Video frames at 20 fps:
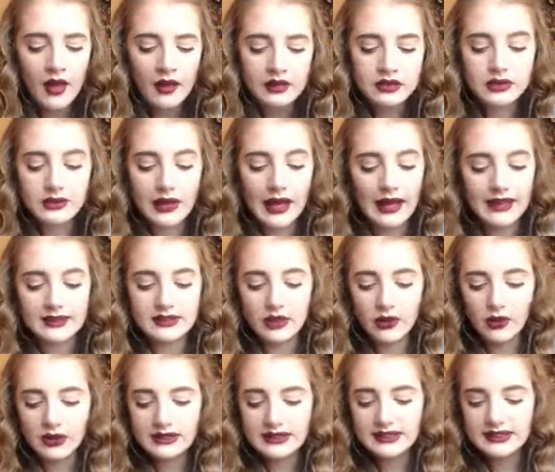So yes,
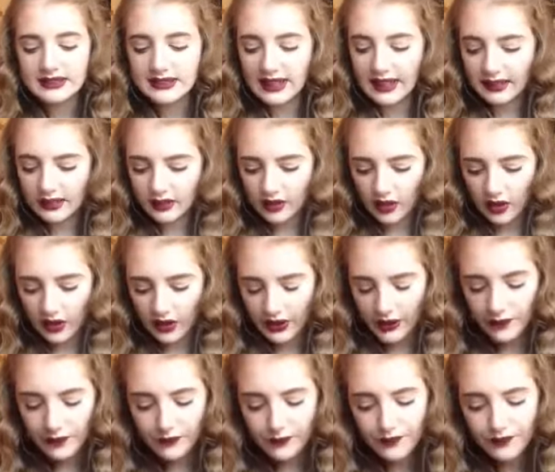on to
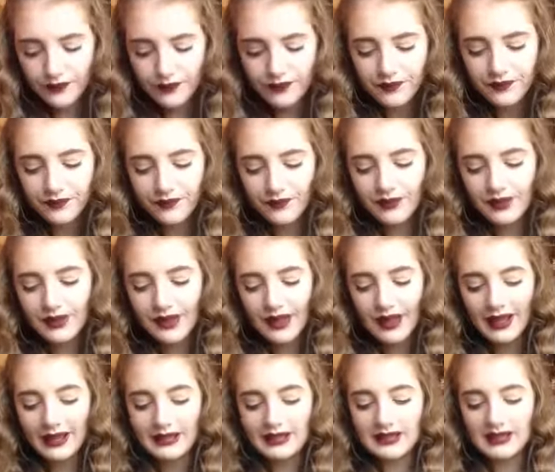Sidecar.
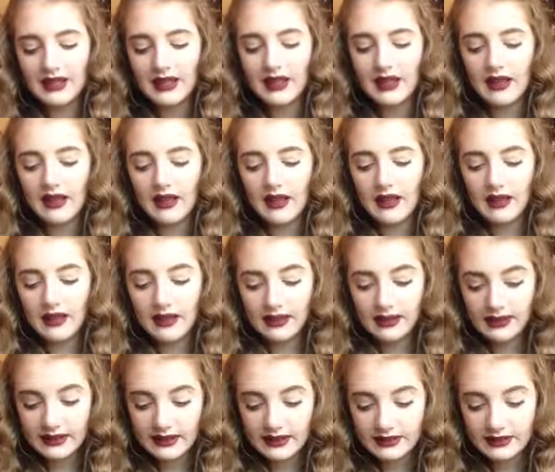It
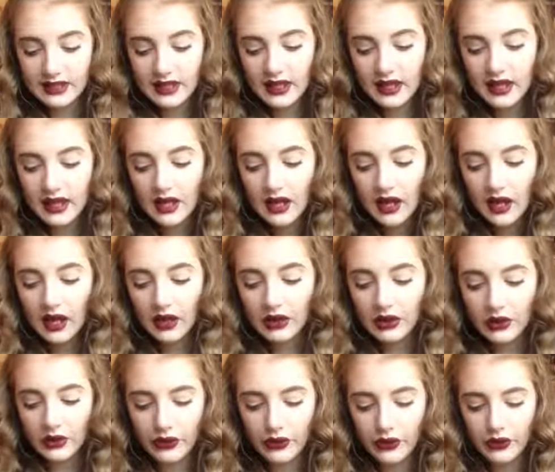is a
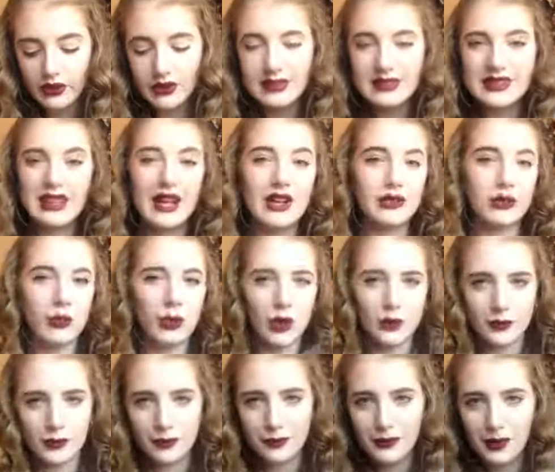cool /
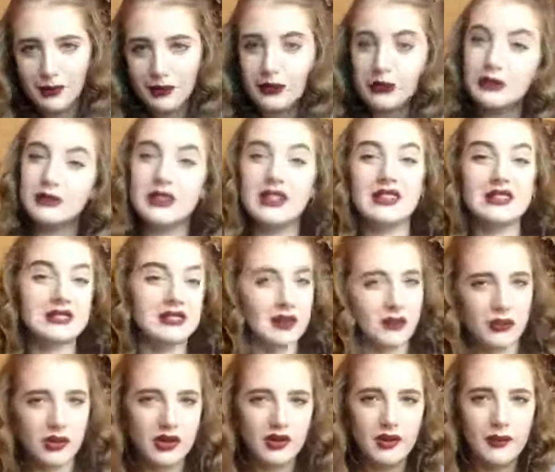warm tone brown, so it's like
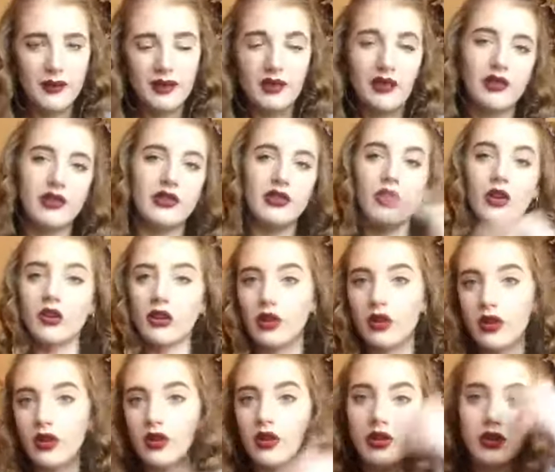somewhere in the middle. It's not
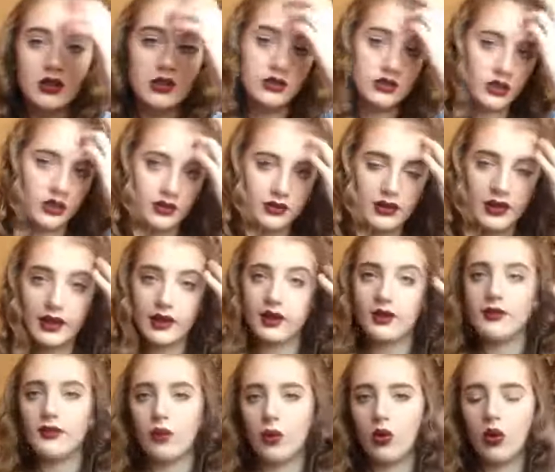cool or it's not
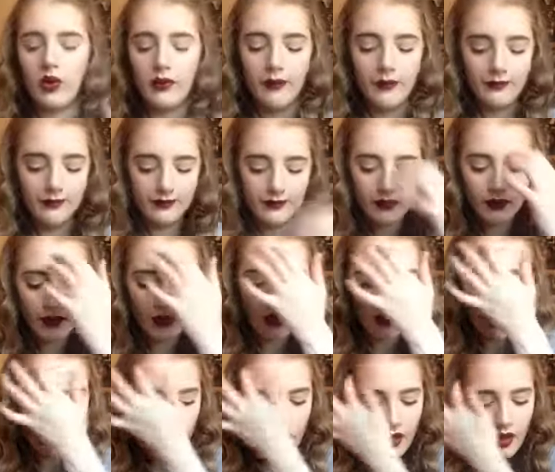like warm.
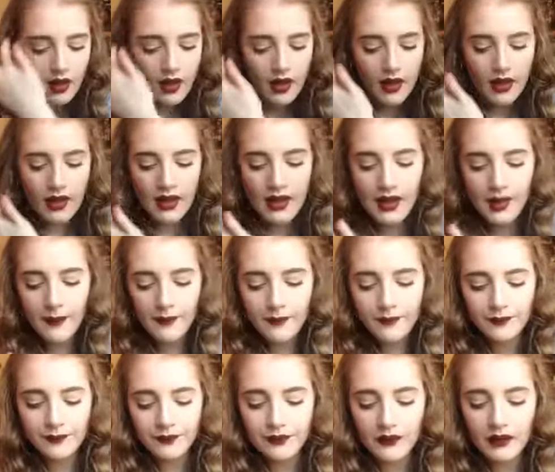
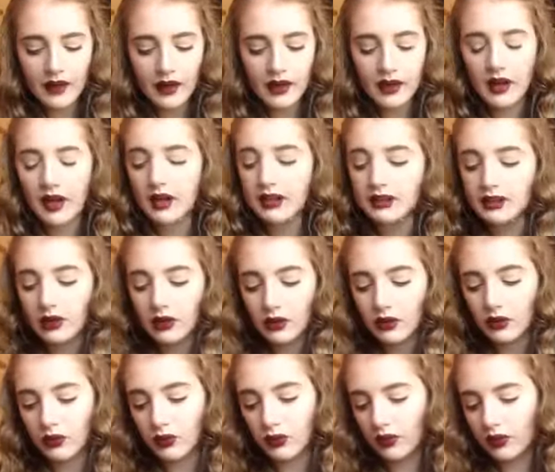And it has
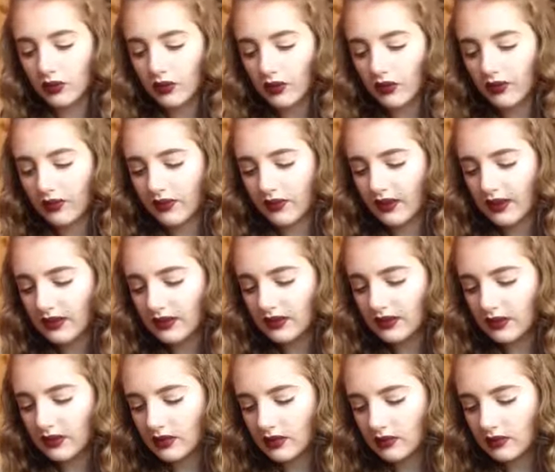gold
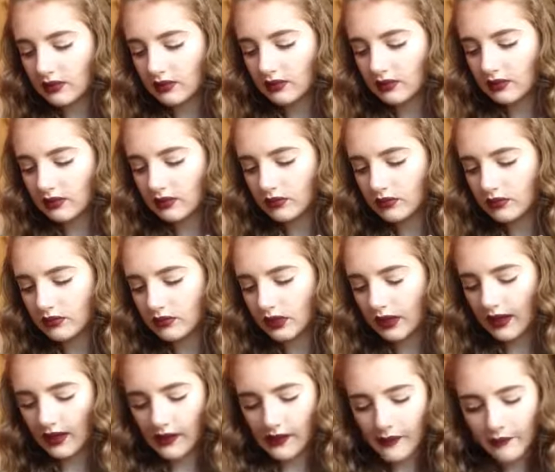reflex in it.
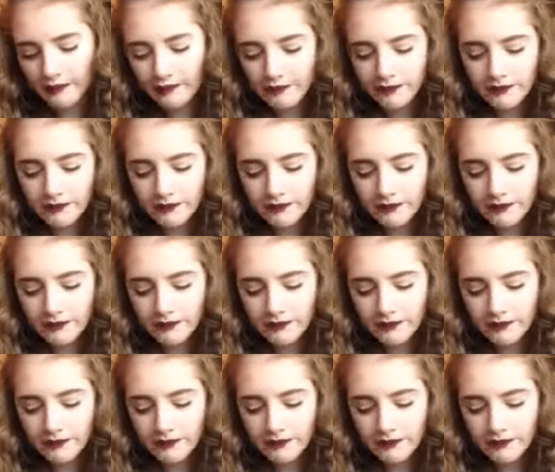Yeah.